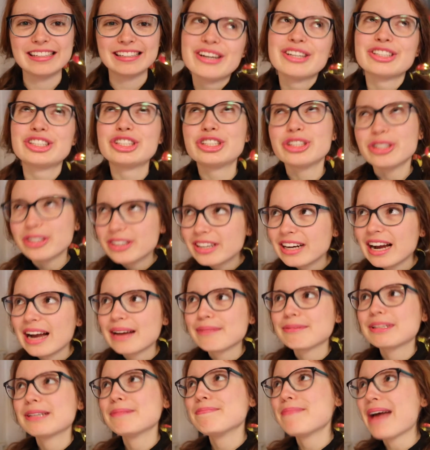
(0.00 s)
Sure,
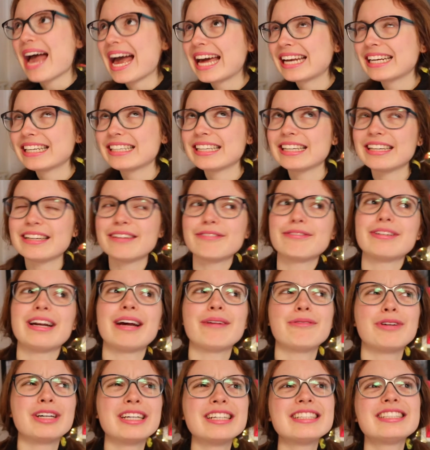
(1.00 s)
I'm competitive and I
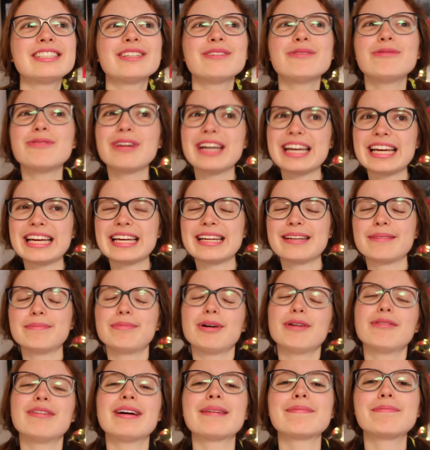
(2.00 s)
wanted to win,
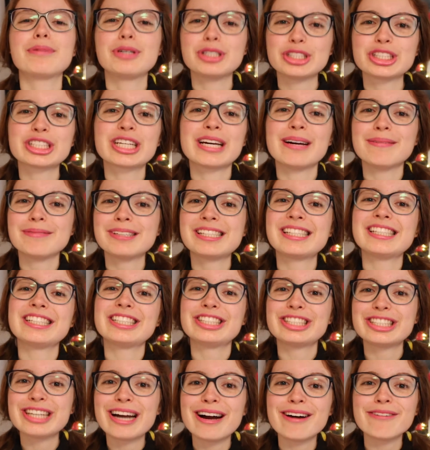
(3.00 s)
but when push comes to
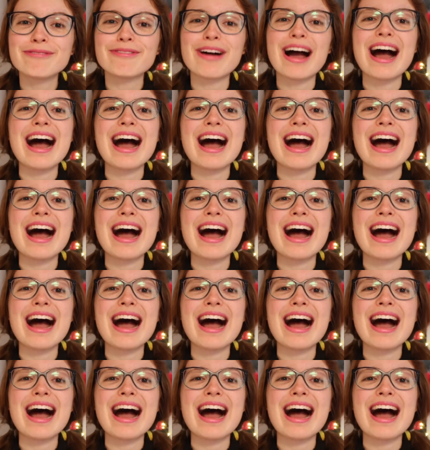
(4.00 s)
shove,